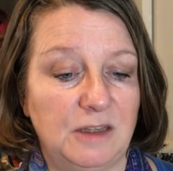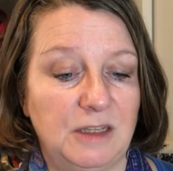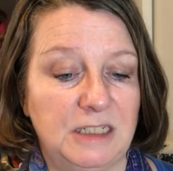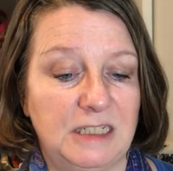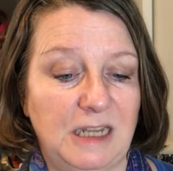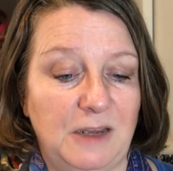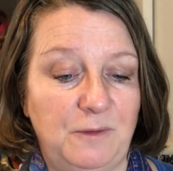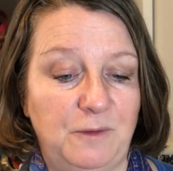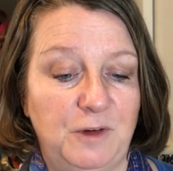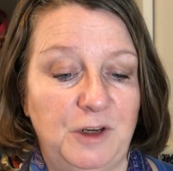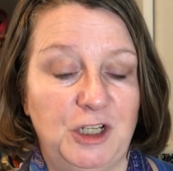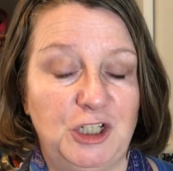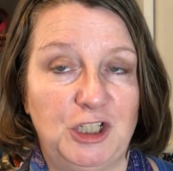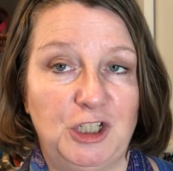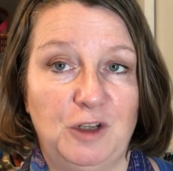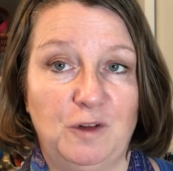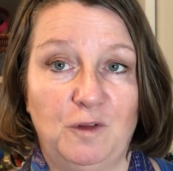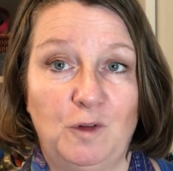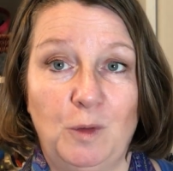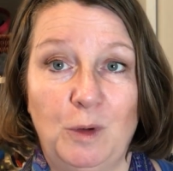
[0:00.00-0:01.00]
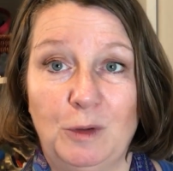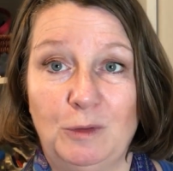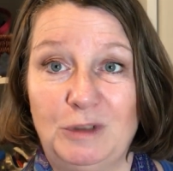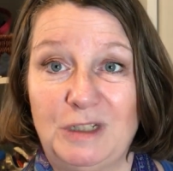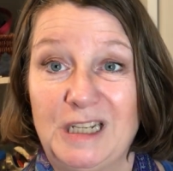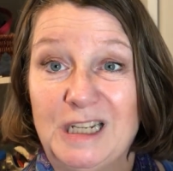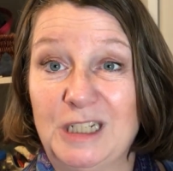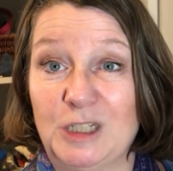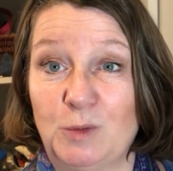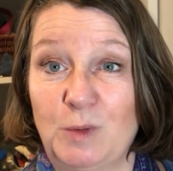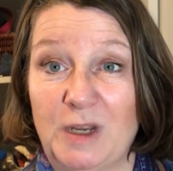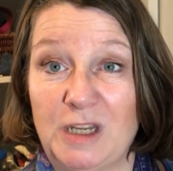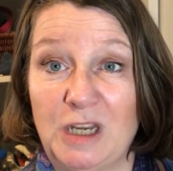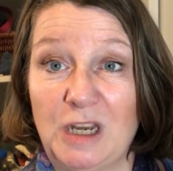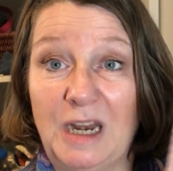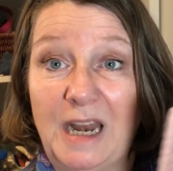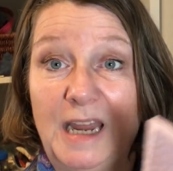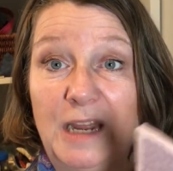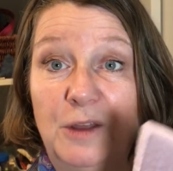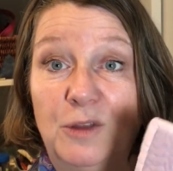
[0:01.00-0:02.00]
the definition of quilting is when
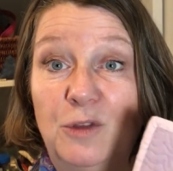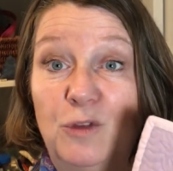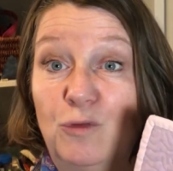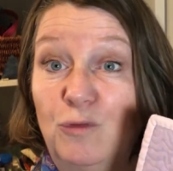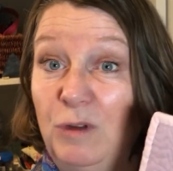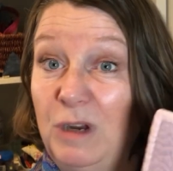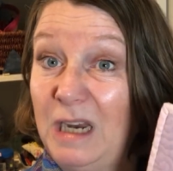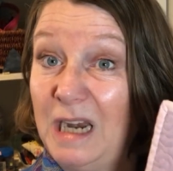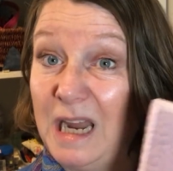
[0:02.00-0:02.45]
you layer 3